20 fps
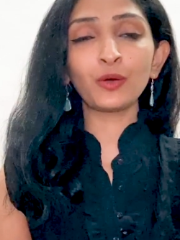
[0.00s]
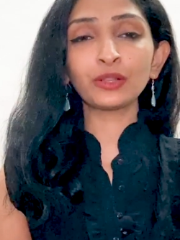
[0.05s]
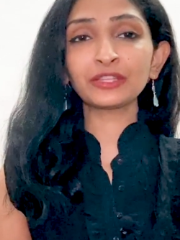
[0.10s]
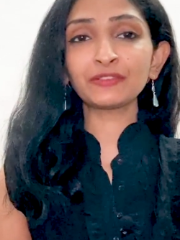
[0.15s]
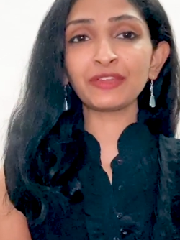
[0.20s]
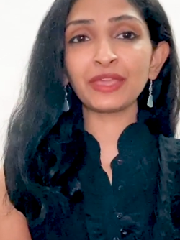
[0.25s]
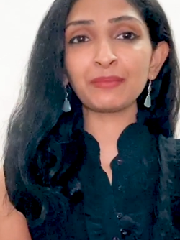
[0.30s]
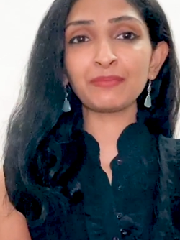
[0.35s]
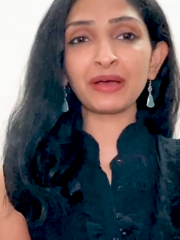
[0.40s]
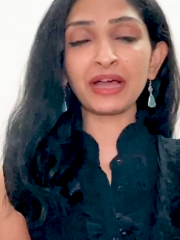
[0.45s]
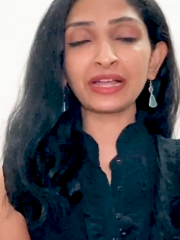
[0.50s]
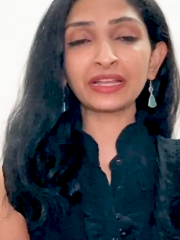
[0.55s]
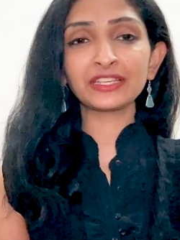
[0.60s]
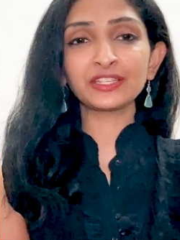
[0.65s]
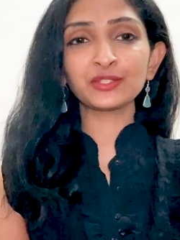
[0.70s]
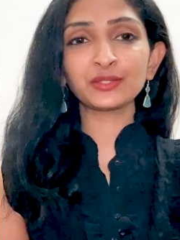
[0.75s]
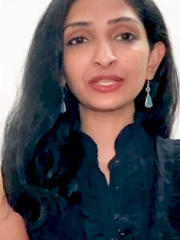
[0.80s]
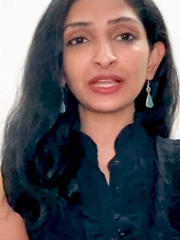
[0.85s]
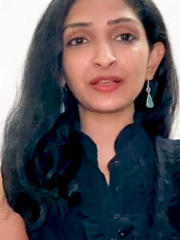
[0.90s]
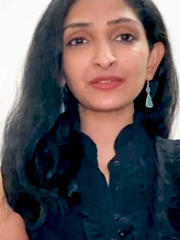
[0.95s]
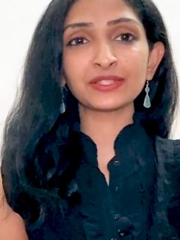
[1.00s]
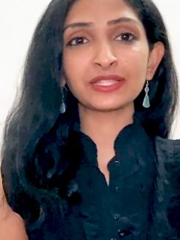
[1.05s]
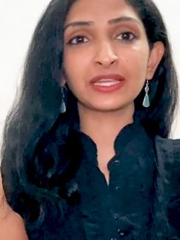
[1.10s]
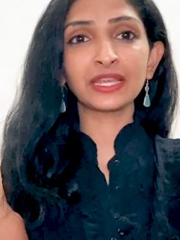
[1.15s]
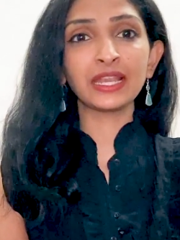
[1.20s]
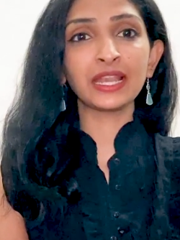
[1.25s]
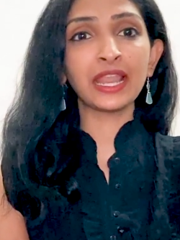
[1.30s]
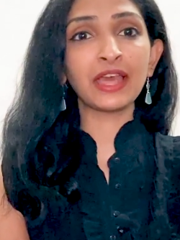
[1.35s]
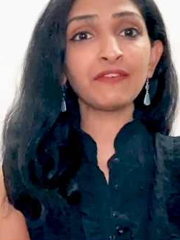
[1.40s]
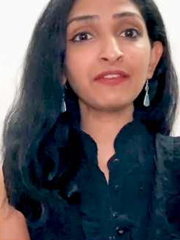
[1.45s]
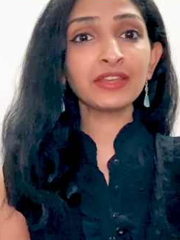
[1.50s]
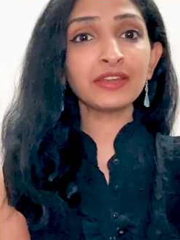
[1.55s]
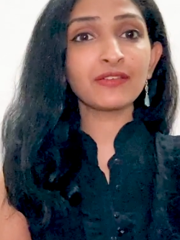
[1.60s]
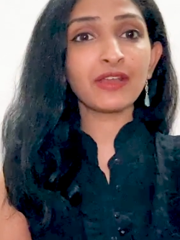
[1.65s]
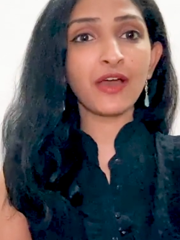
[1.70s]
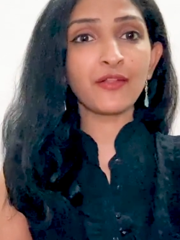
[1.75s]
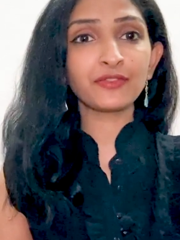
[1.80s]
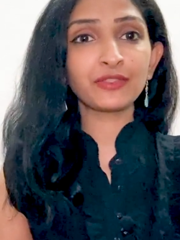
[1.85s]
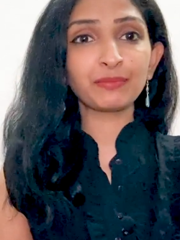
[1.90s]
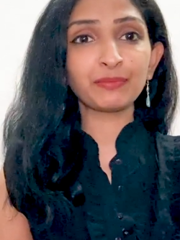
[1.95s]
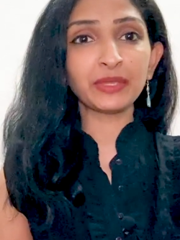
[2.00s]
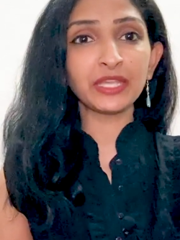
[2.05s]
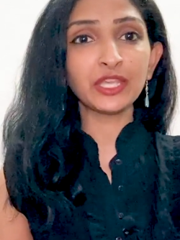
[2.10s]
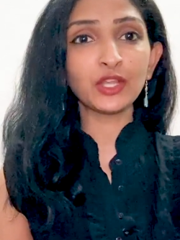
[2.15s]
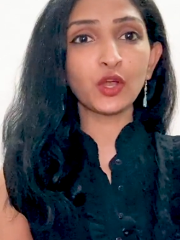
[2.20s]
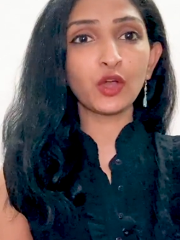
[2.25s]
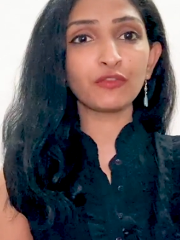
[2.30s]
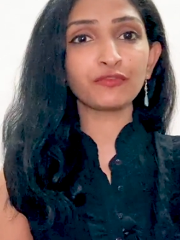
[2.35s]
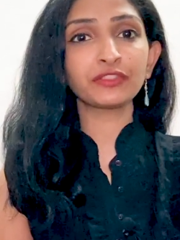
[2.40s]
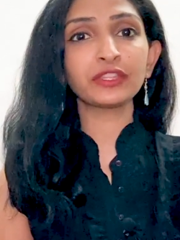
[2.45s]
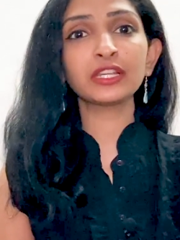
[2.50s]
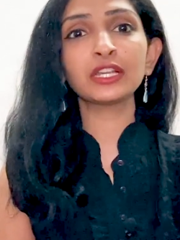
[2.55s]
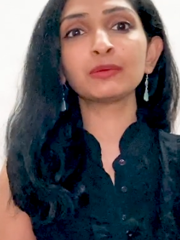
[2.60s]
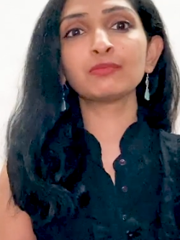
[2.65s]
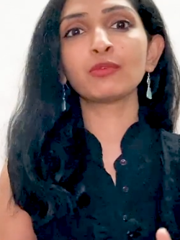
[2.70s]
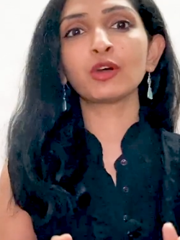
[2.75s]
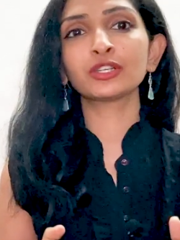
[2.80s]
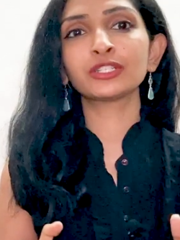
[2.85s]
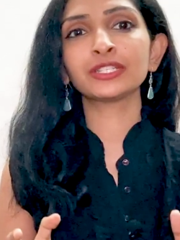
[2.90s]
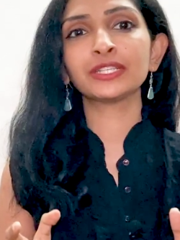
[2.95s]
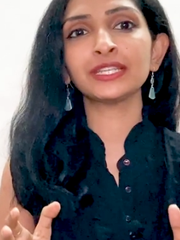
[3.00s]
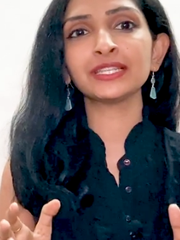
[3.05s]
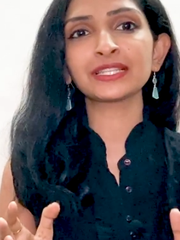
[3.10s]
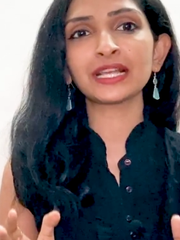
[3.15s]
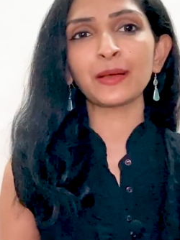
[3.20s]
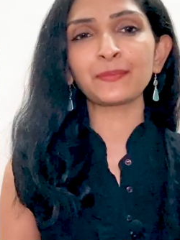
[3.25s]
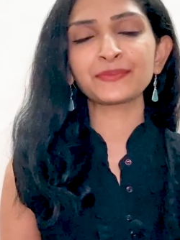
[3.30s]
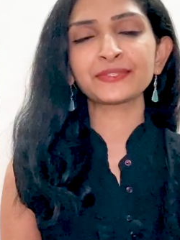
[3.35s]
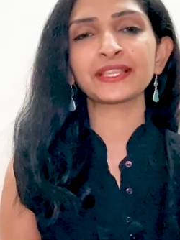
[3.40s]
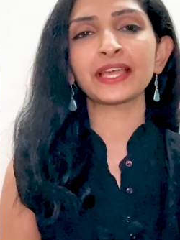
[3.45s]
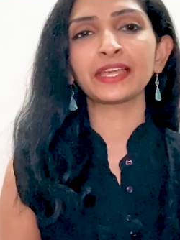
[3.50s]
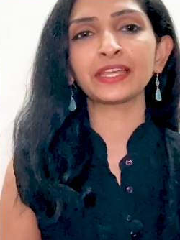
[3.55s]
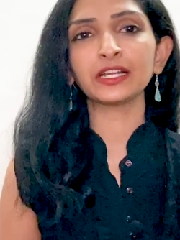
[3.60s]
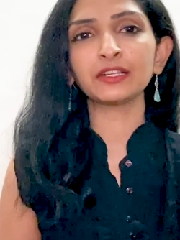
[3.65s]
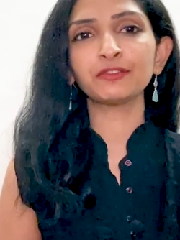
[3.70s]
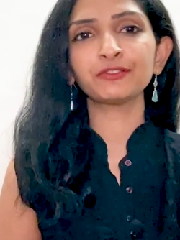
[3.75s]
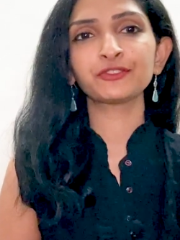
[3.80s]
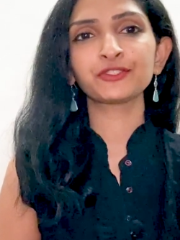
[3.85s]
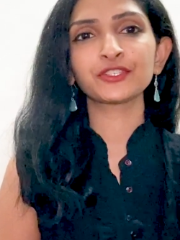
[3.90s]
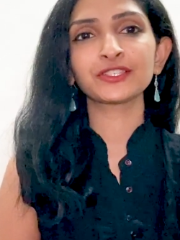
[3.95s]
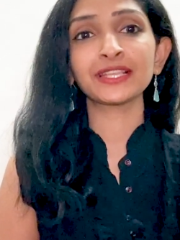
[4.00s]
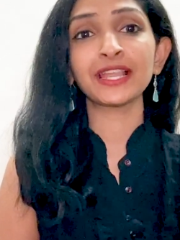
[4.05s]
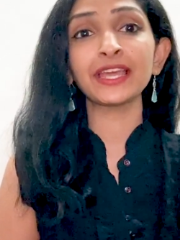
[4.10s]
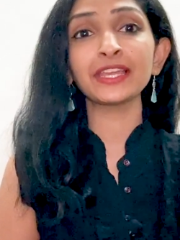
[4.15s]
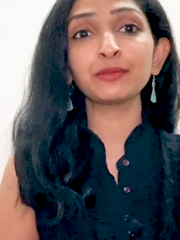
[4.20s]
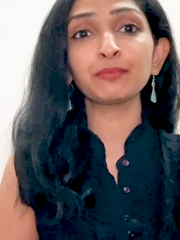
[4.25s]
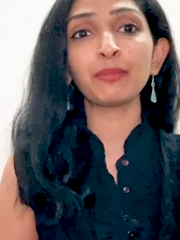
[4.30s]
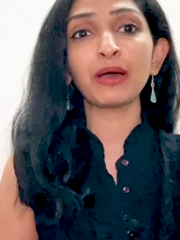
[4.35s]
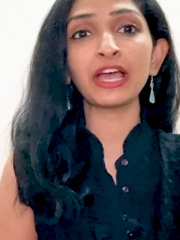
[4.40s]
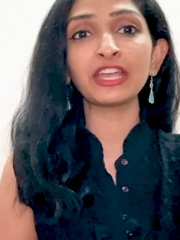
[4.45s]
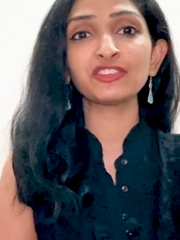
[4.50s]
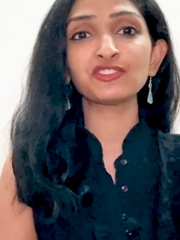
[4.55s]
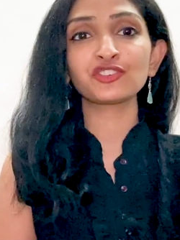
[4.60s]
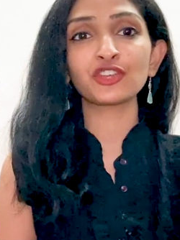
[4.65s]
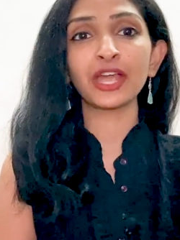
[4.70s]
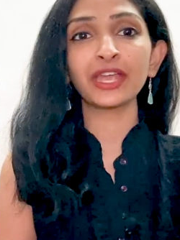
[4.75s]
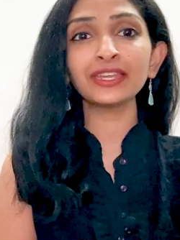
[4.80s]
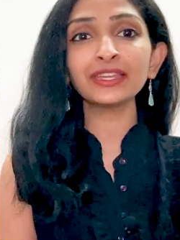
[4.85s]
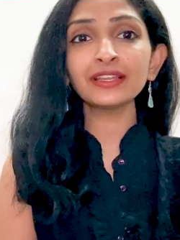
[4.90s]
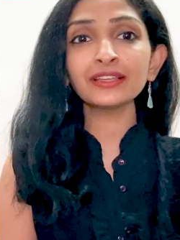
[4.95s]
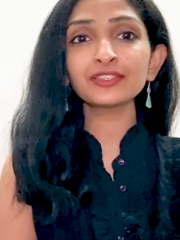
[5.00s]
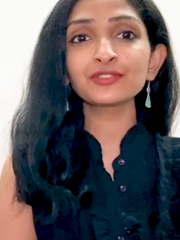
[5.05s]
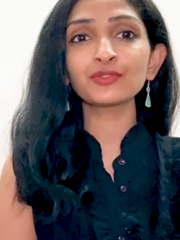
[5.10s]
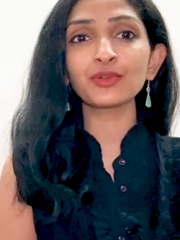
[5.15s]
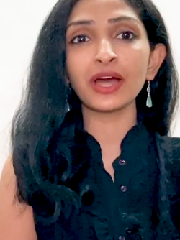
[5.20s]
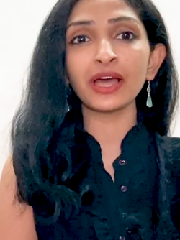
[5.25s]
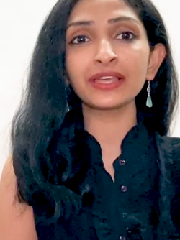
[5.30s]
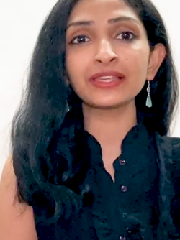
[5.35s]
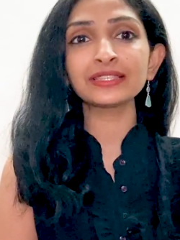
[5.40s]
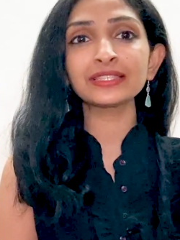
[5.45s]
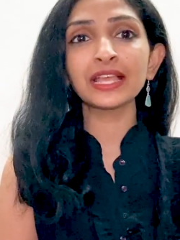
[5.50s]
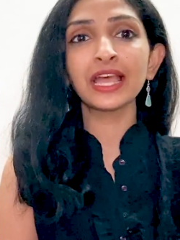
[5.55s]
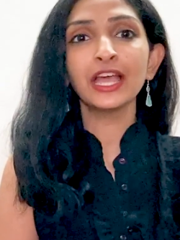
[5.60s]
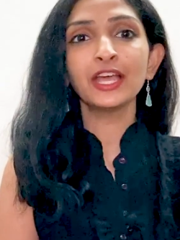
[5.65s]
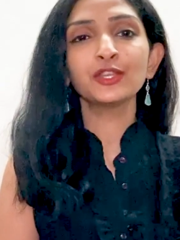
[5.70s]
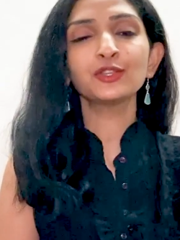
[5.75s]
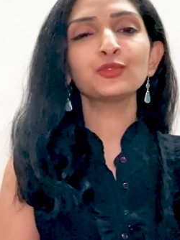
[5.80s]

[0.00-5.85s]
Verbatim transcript: all the way back in 2011 around the peak of the commodities upcycle which was led by China's rise